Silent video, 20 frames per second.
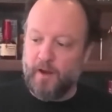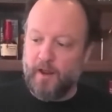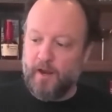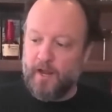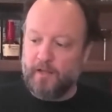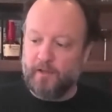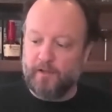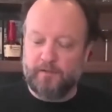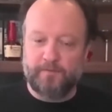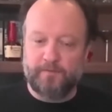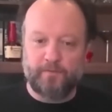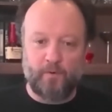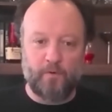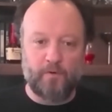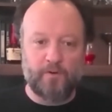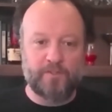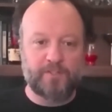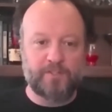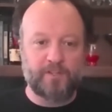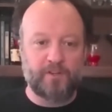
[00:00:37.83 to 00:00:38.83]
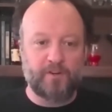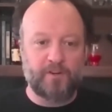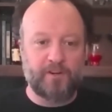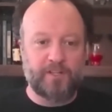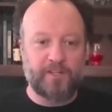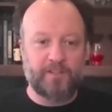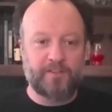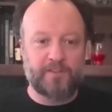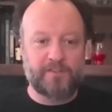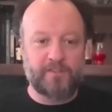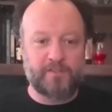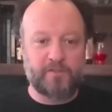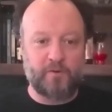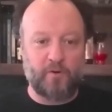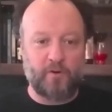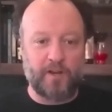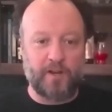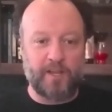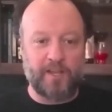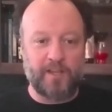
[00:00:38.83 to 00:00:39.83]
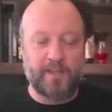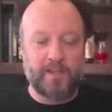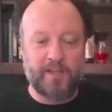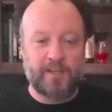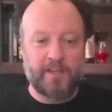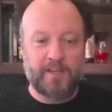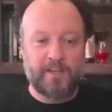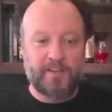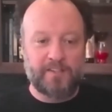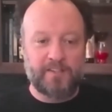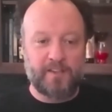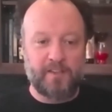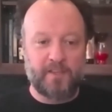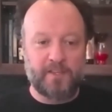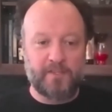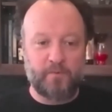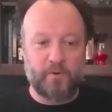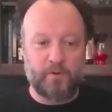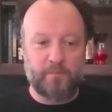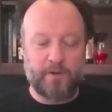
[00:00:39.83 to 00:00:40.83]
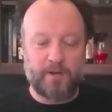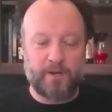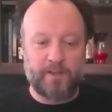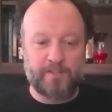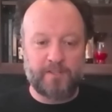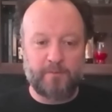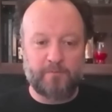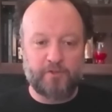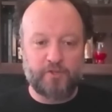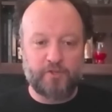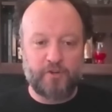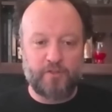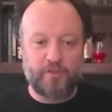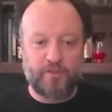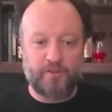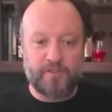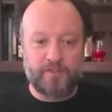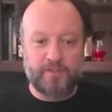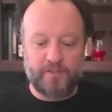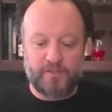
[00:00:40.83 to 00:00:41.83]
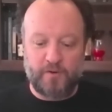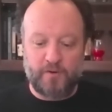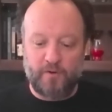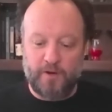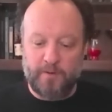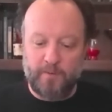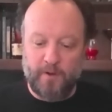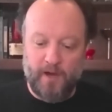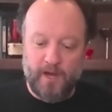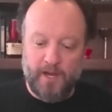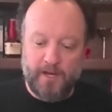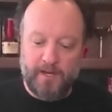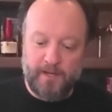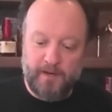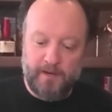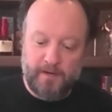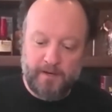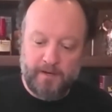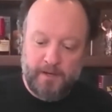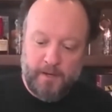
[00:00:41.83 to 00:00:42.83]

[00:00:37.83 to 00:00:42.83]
And I look forward to learning the story to this one because I'm sure there's a story behind it.